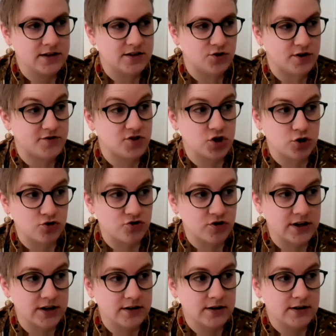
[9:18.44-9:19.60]
and you have
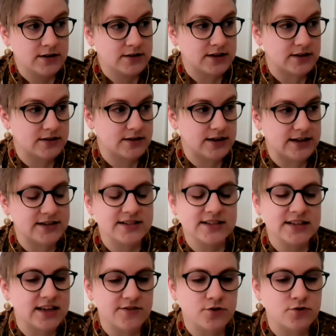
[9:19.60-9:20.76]
children, like, it
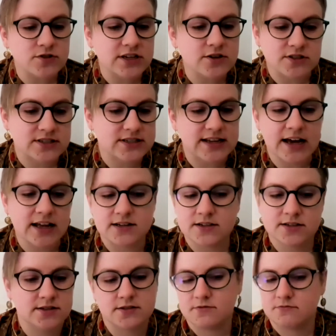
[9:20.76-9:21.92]
doesn't give you legal status.